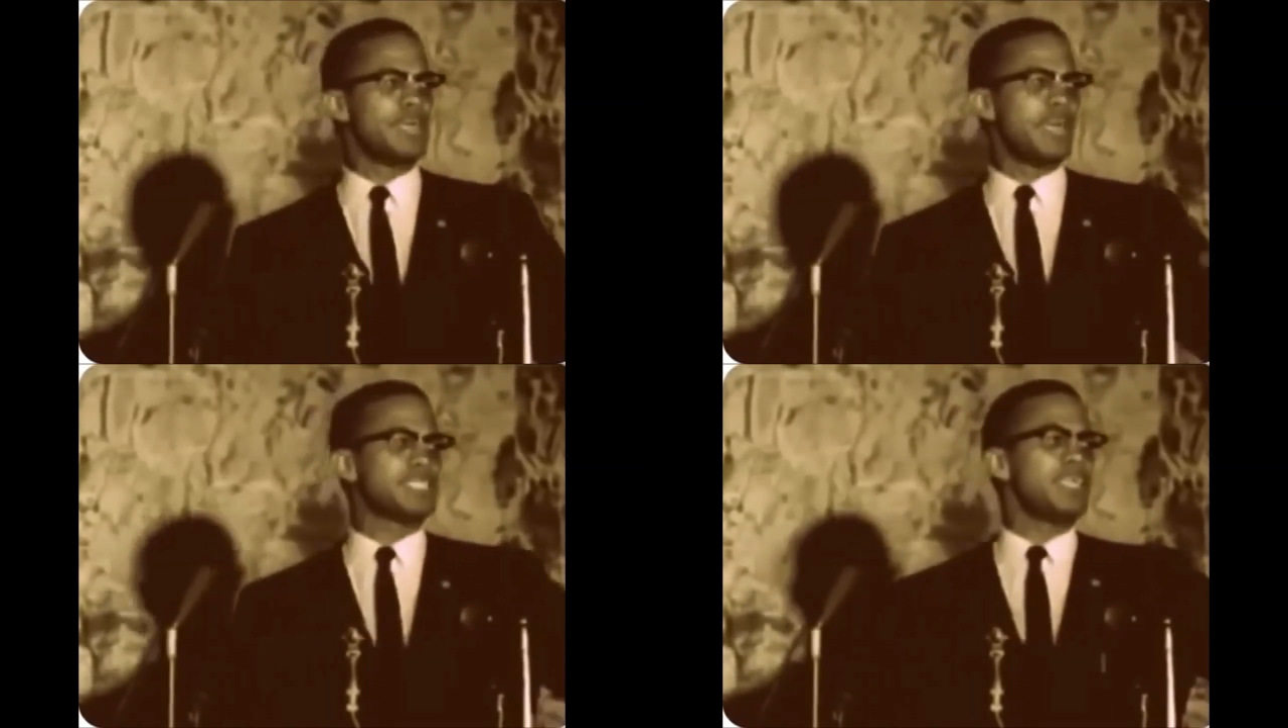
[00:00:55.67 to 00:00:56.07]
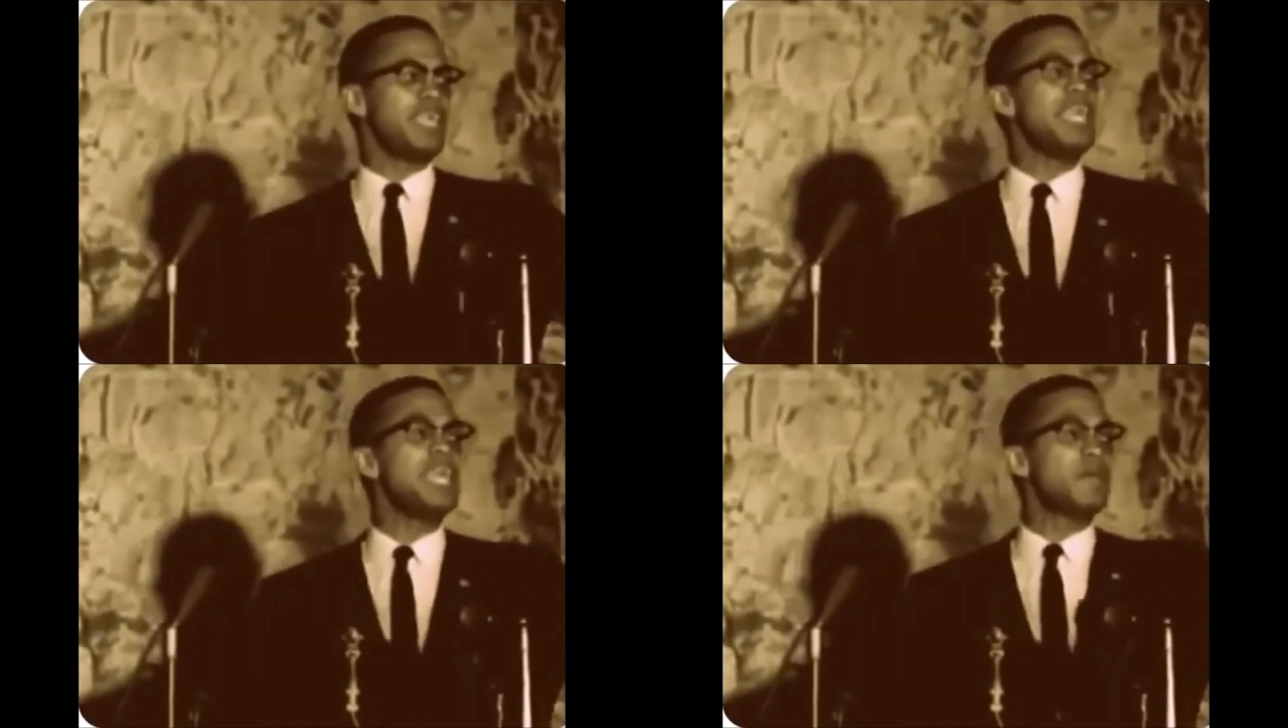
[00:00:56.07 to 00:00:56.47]
that he
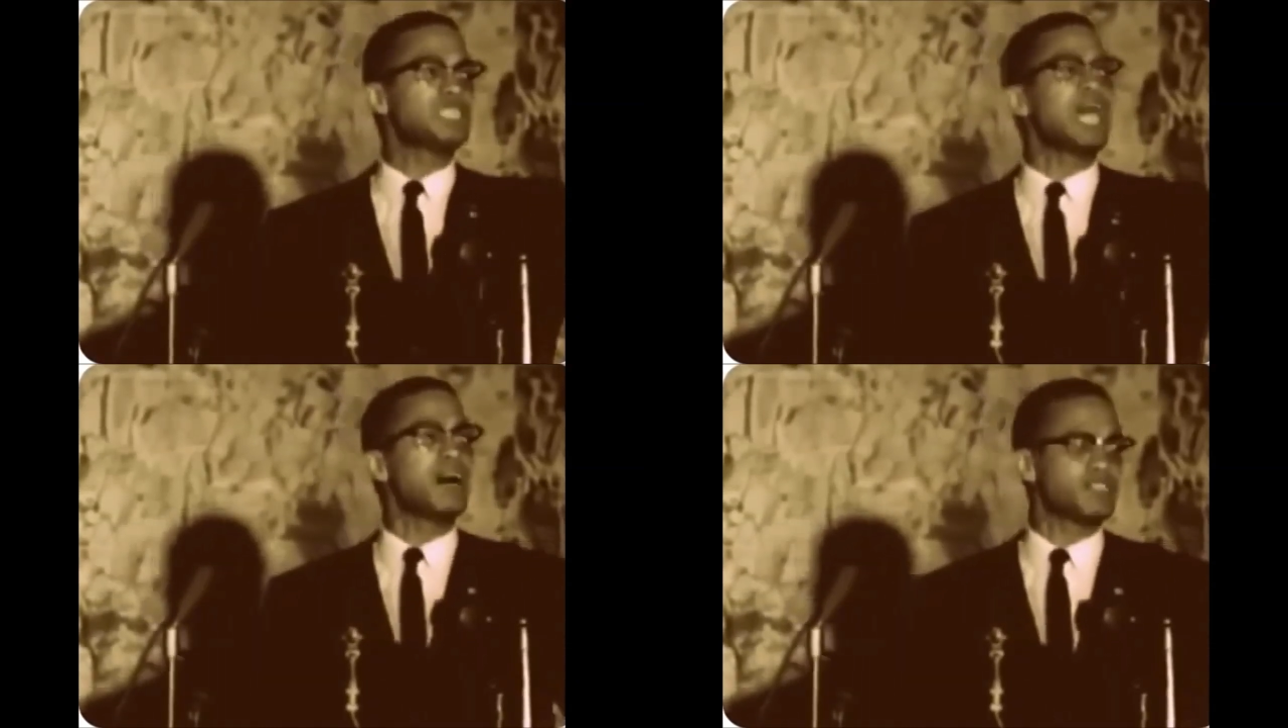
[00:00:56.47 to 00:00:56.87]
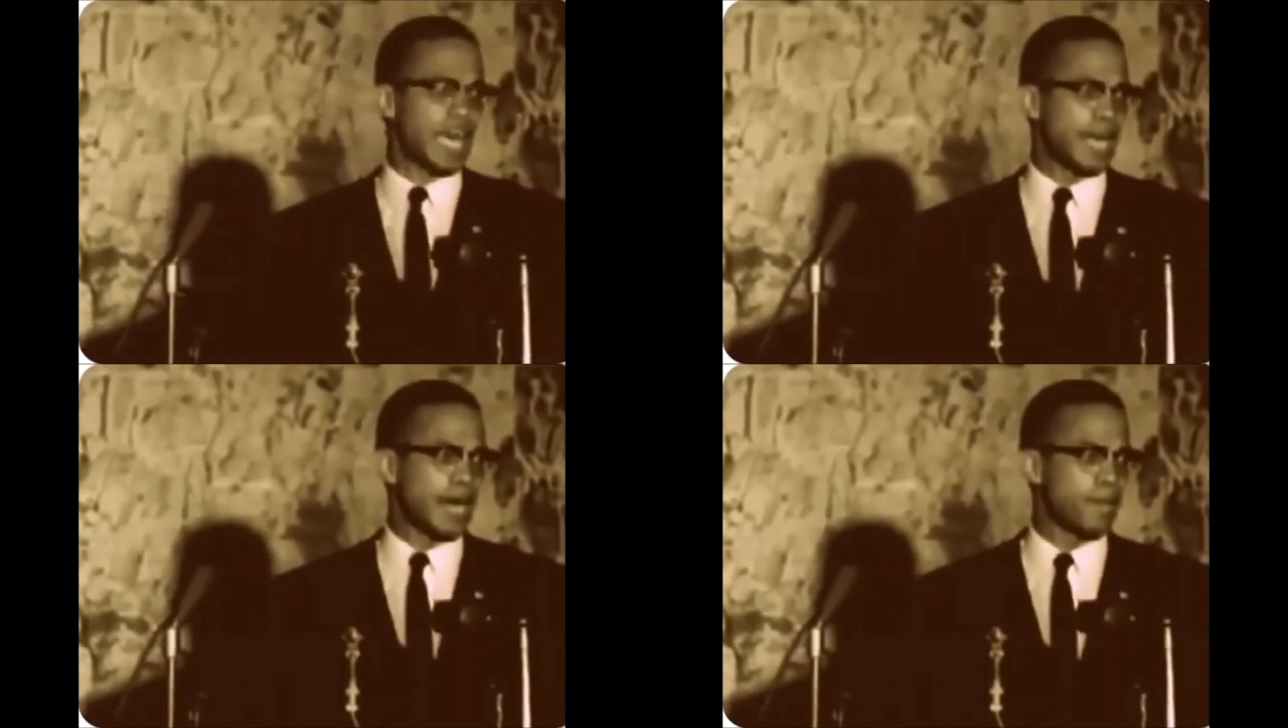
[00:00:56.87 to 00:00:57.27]
has he
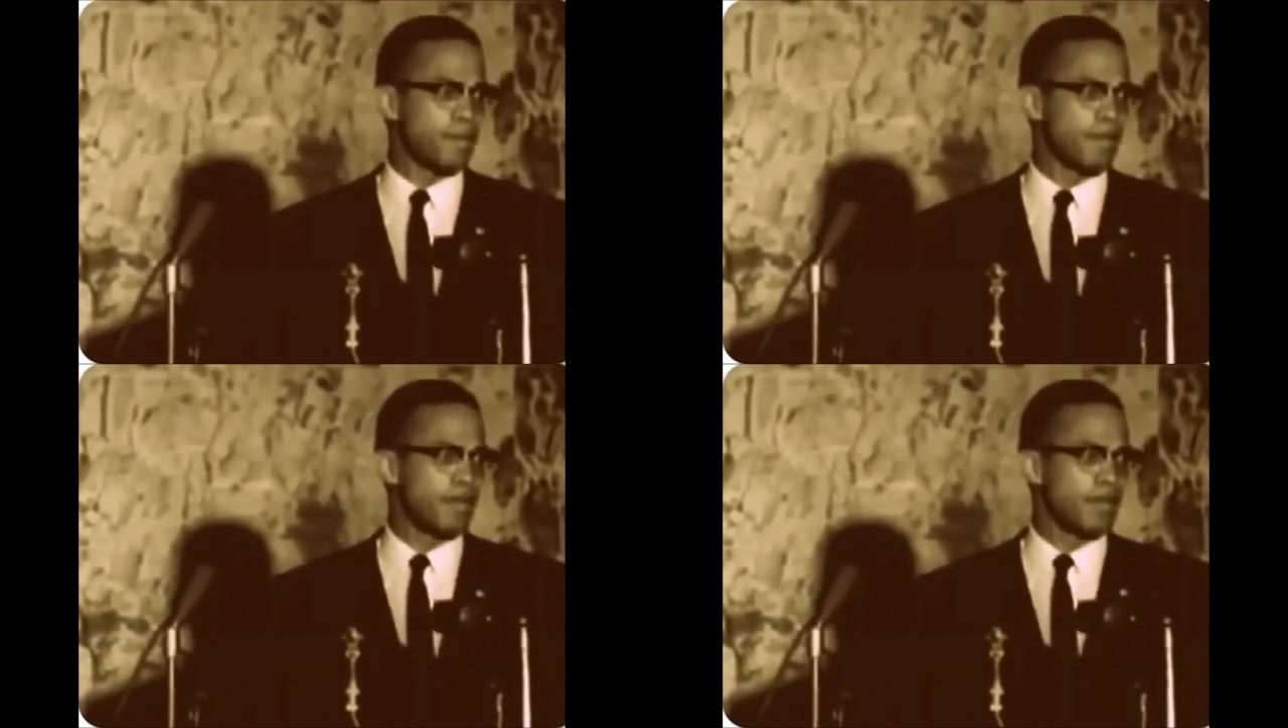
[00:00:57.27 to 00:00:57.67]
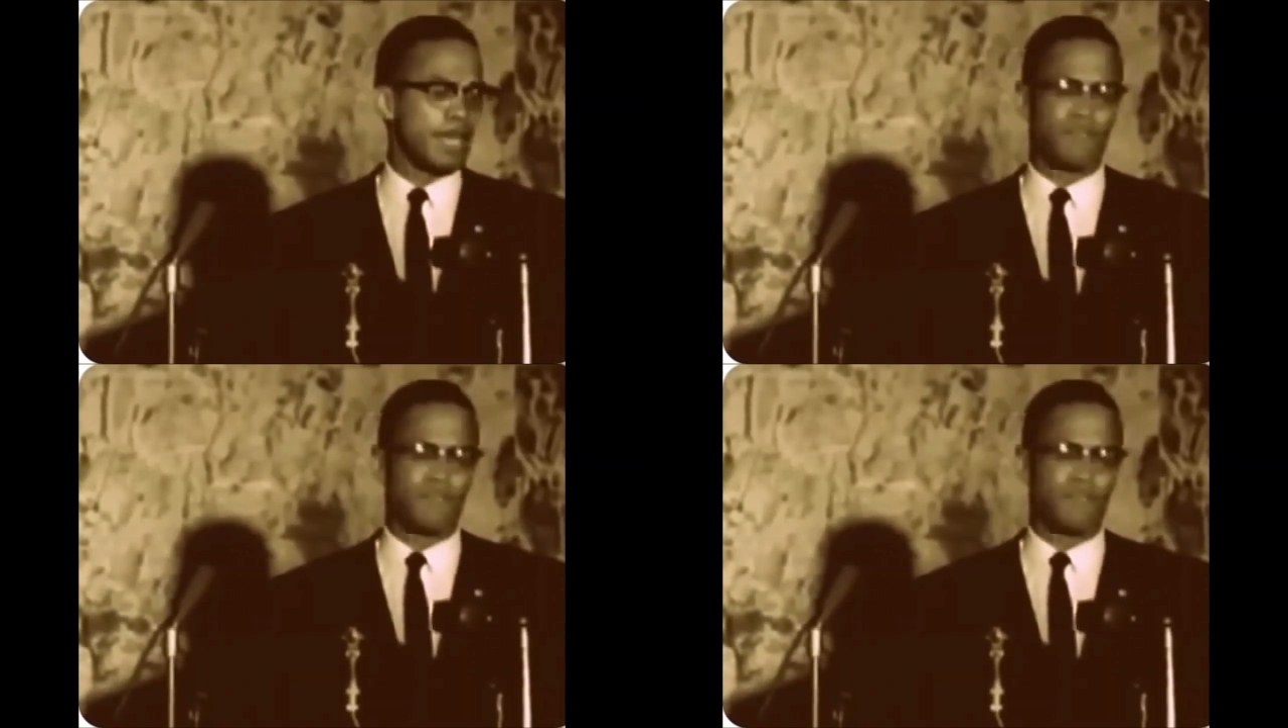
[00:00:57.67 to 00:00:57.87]
himself set up.